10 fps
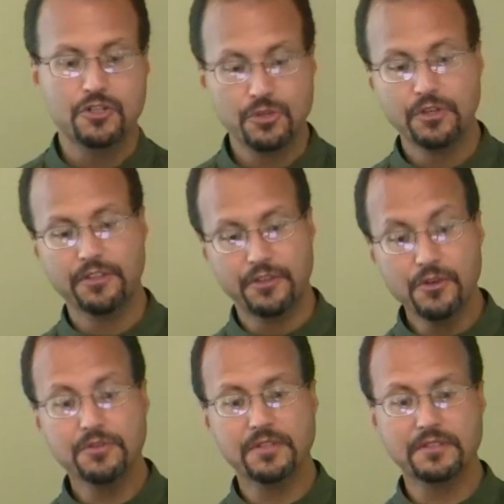Judith
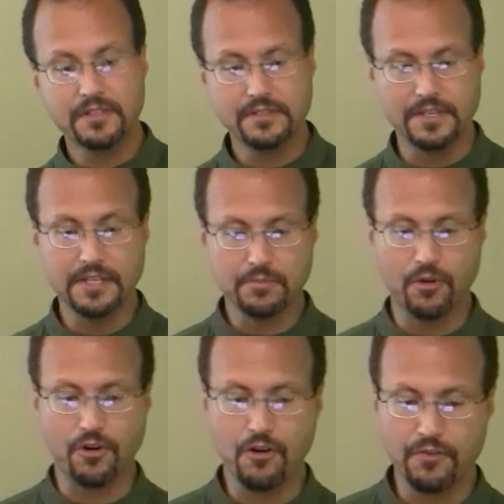uses deceit,
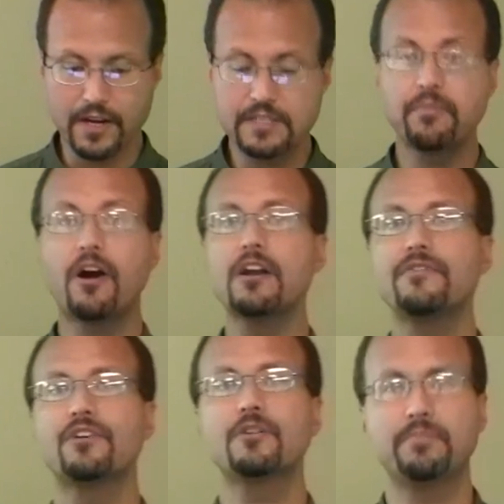moreover, as part
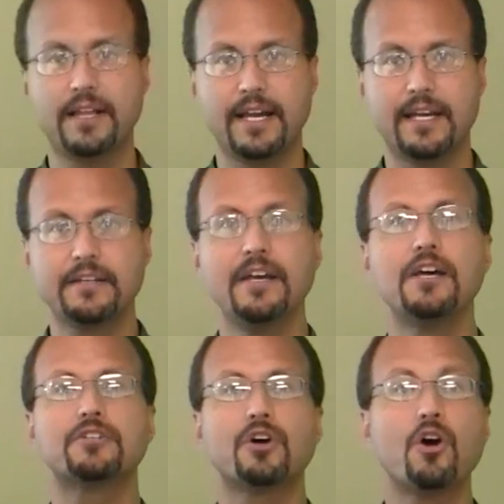of her plan
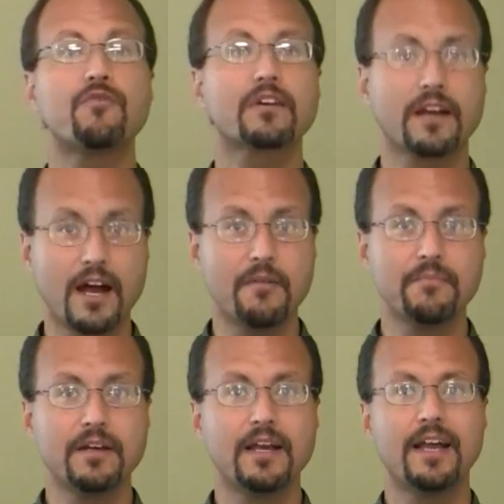to
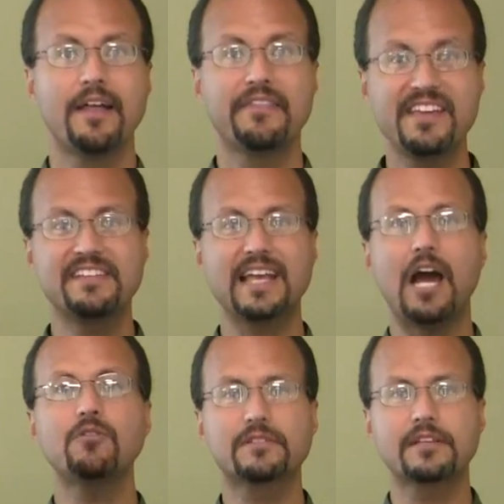overcome these
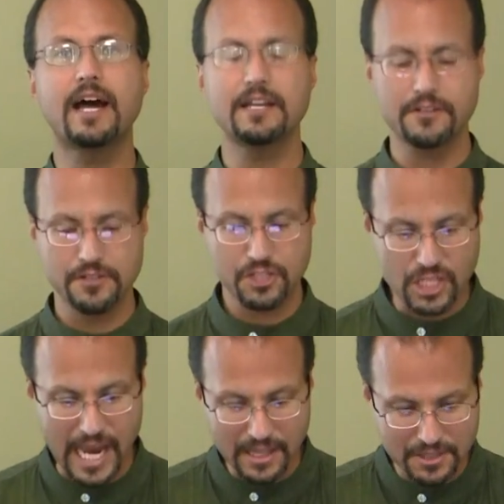outsiders'
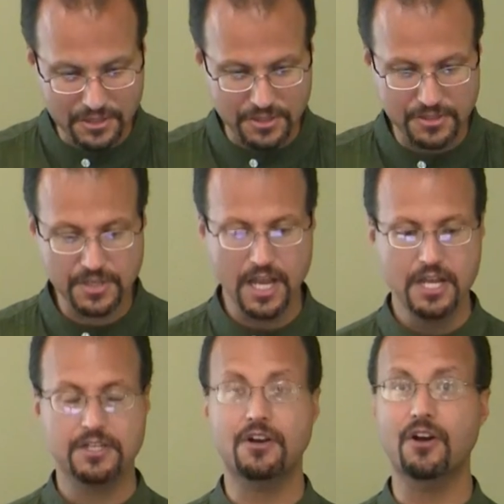challenges
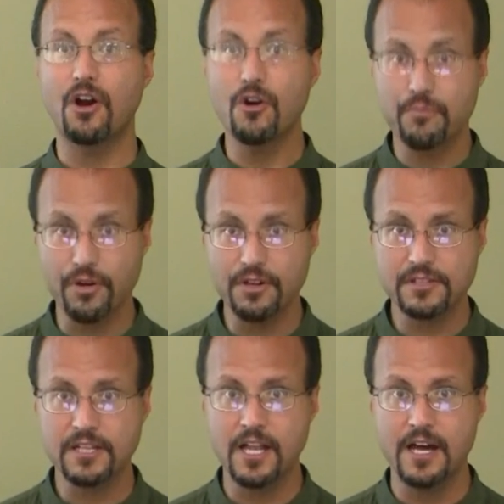to her own
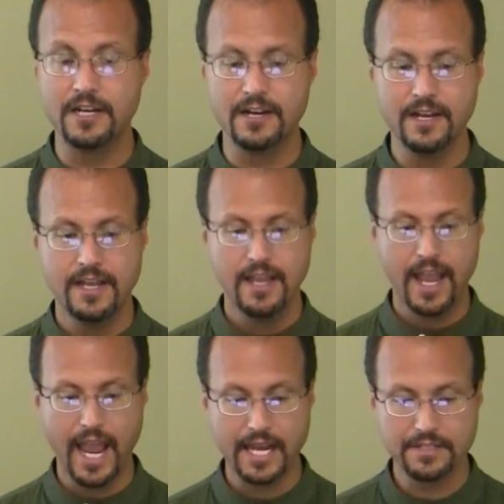personal honor
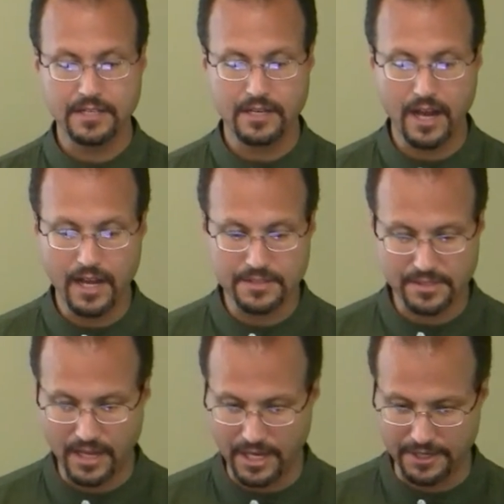and to God's
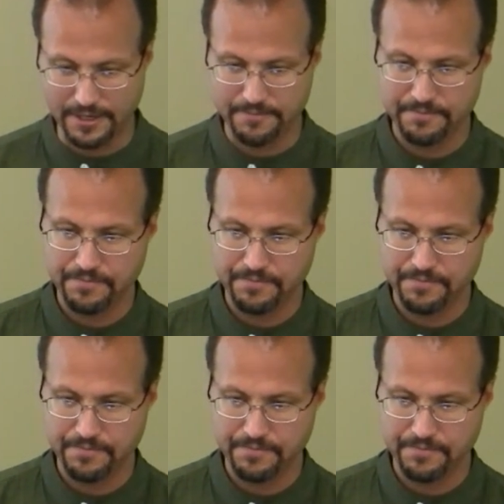honor.